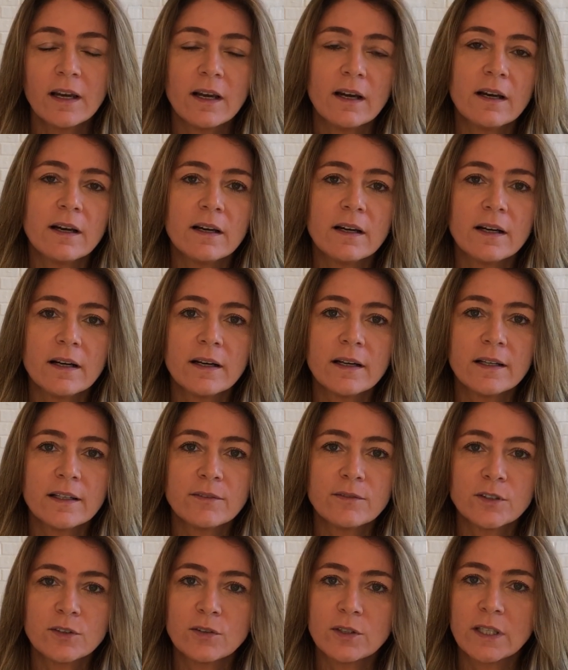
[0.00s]

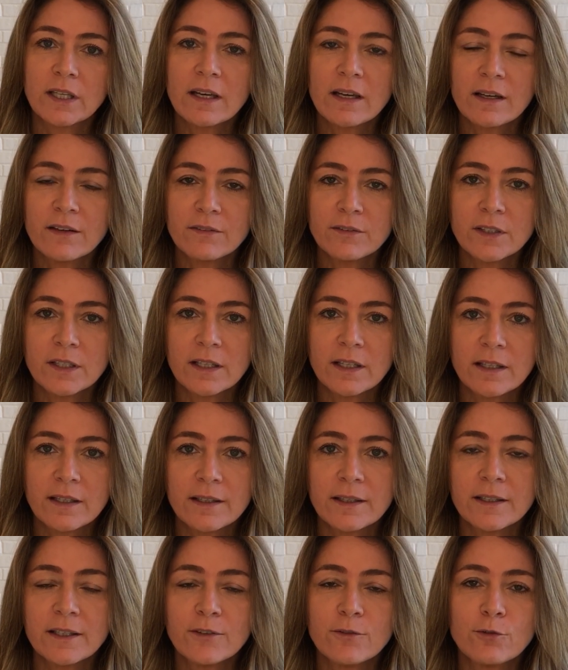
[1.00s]
even though I have
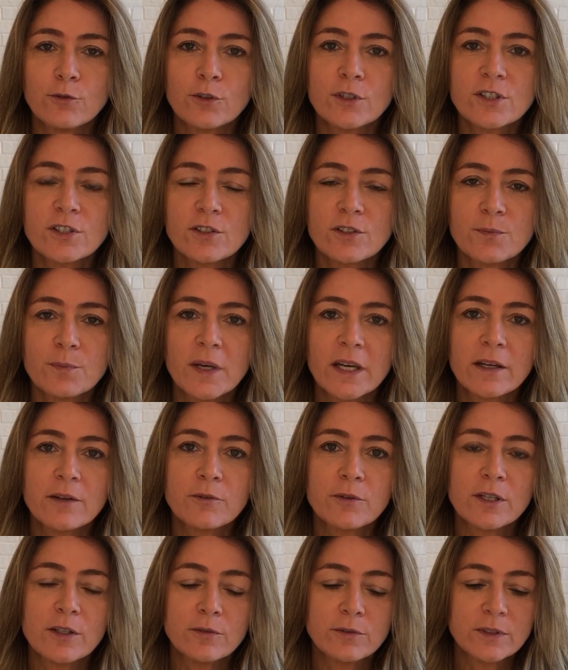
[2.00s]
an enforcer's
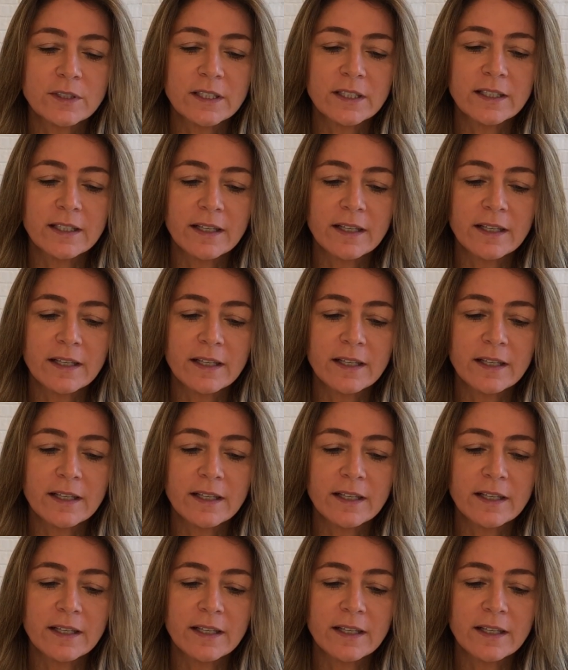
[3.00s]
background,